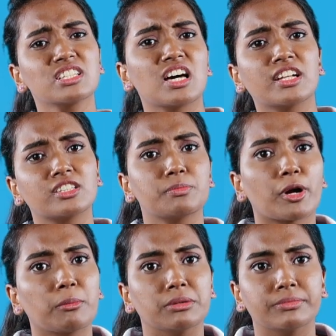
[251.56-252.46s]
is another
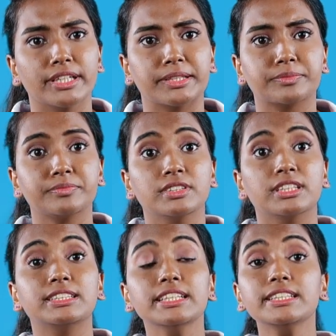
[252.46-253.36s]
problem there.
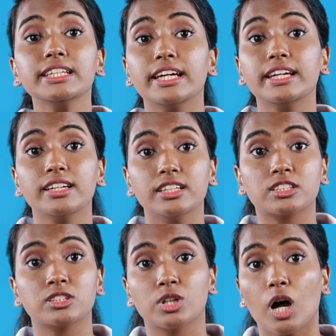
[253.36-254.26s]
The DTAA
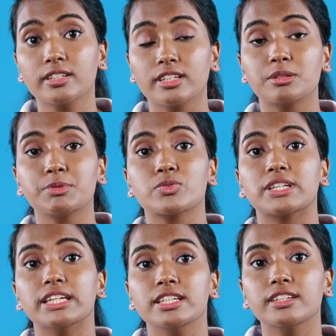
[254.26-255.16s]
is not there between
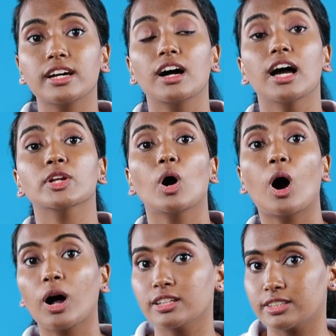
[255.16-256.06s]
India and
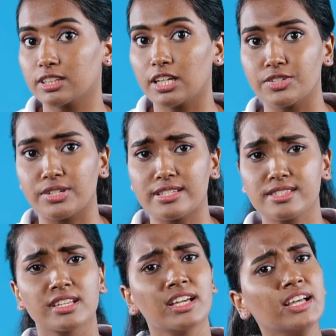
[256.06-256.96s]
all other
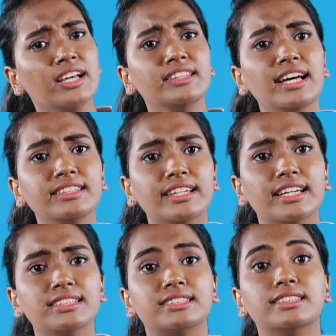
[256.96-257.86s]
countries. In that
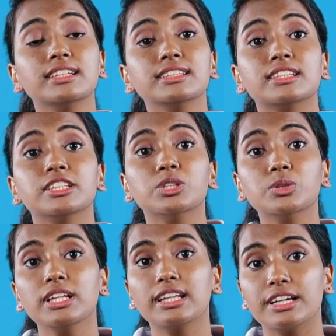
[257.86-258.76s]
case, there is a
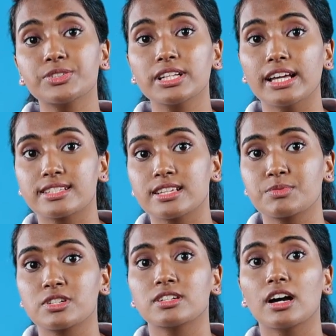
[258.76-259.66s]
unilateral
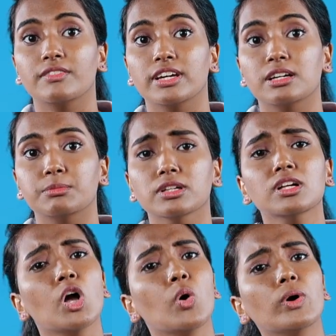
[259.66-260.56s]
exception available
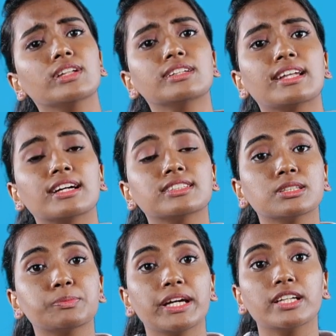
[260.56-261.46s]
where the
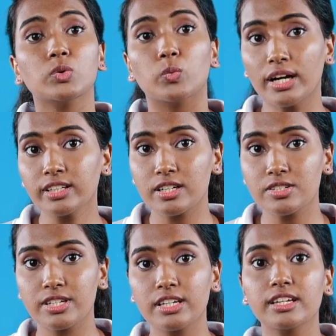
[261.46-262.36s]
taxes paid in one
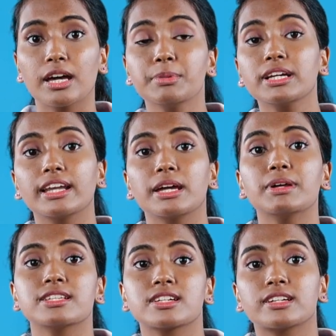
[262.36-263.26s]
country can be claimed
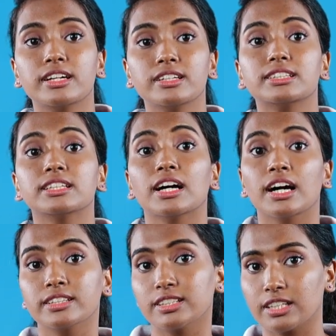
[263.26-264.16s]
as a credit in
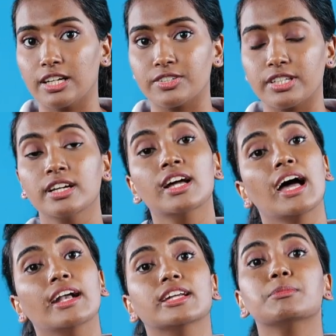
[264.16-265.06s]
another country
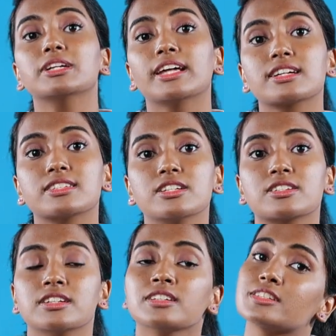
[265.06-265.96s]
and double
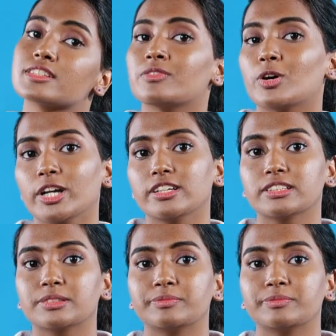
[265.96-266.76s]
taxation is avoided.